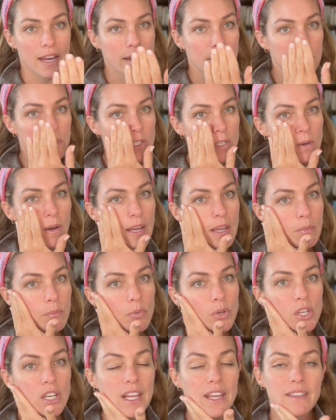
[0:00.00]
So I am
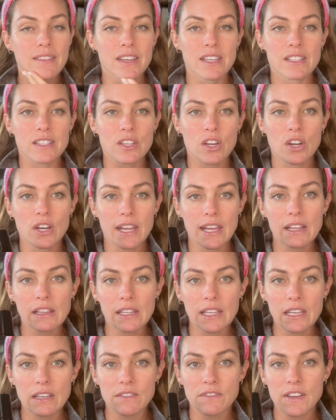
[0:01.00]
putting this on a
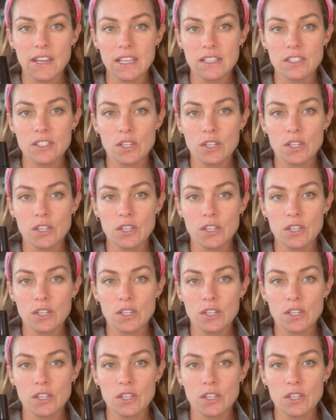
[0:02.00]
clean face.